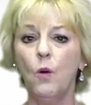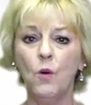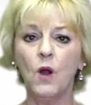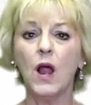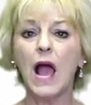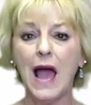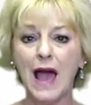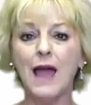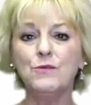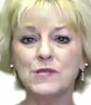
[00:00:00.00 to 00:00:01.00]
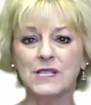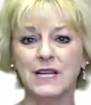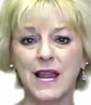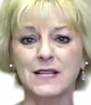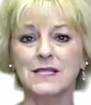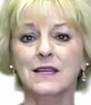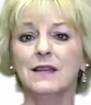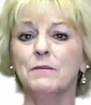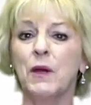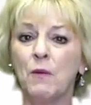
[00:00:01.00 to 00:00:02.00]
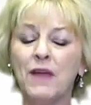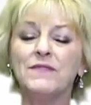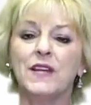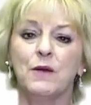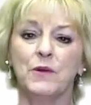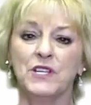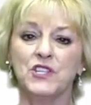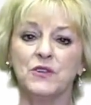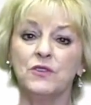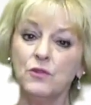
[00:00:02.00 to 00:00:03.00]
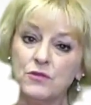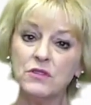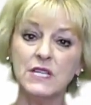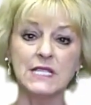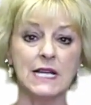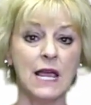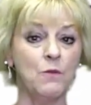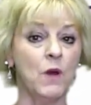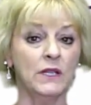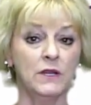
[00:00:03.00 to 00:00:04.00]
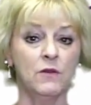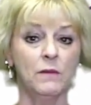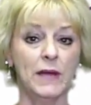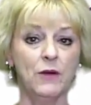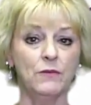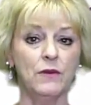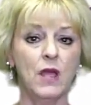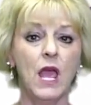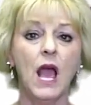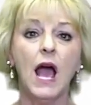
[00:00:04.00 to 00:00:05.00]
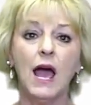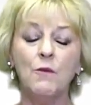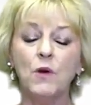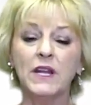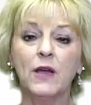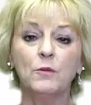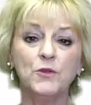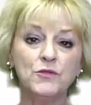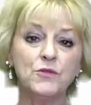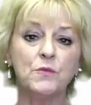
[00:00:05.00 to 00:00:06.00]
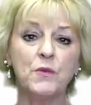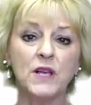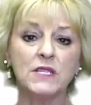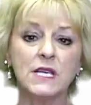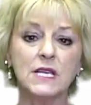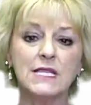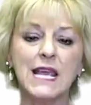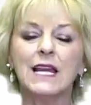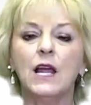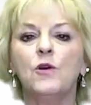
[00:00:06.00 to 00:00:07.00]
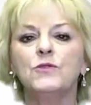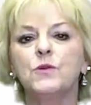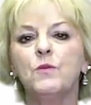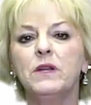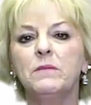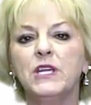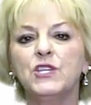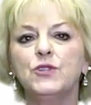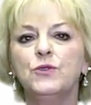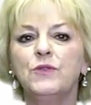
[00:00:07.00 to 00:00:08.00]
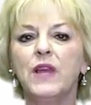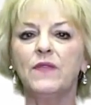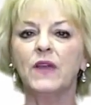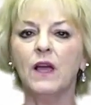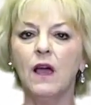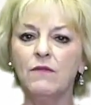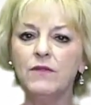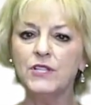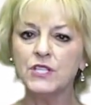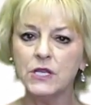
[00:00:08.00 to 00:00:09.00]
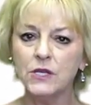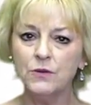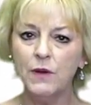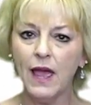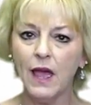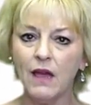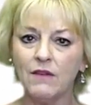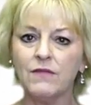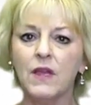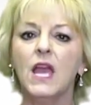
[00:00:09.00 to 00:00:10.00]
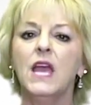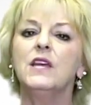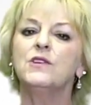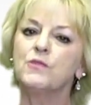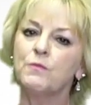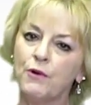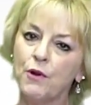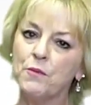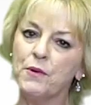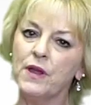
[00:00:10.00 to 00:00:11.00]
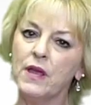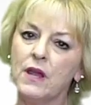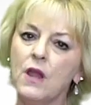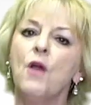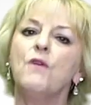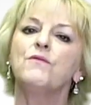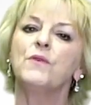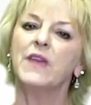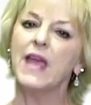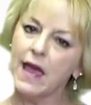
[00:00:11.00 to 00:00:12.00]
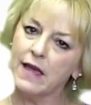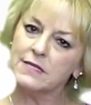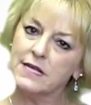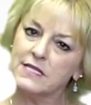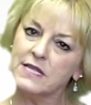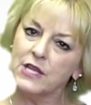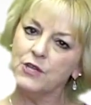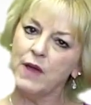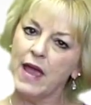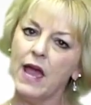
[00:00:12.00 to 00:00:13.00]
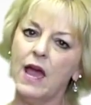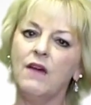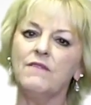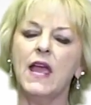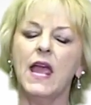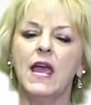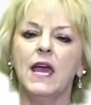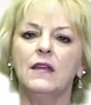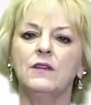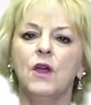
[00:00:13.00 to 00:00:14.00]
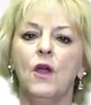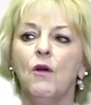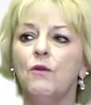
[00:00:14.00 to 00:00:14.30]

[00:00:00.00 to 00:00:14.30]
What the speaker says: Or I was in an accident and my wife and I were injured. Those are things that I want to know about. I want to help you through the process, and I also want to make sure that the coverage that you have is appropriate for the assets that you have and